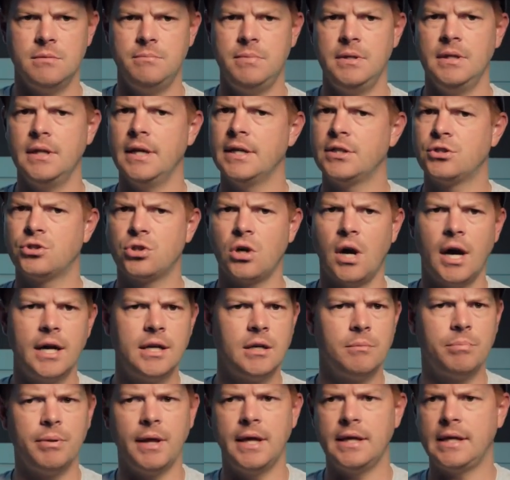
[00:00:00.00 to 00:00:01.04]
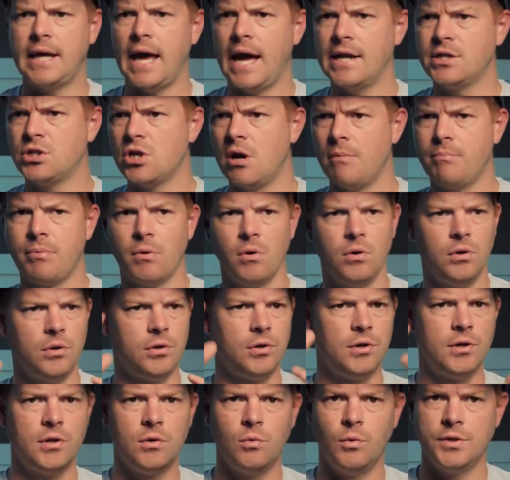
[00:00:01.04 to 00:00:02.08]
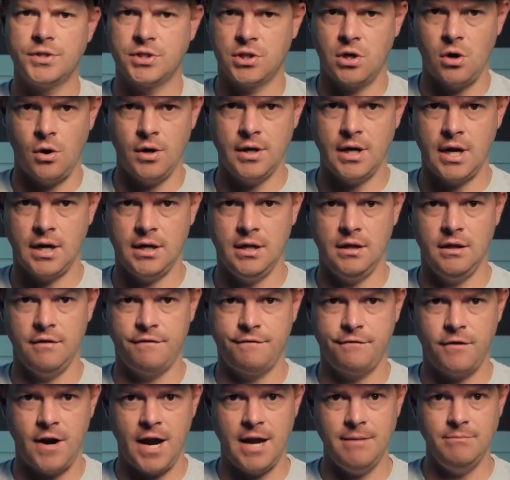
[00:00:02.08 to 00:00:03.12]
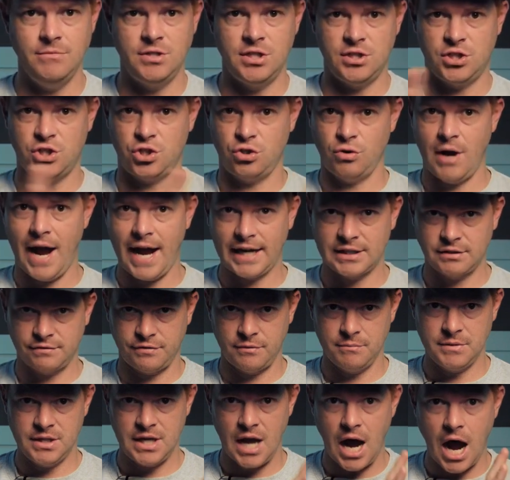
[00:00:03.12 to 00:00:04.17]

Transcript: be like trying to play catch up or learn what's going on in the frame distracts from the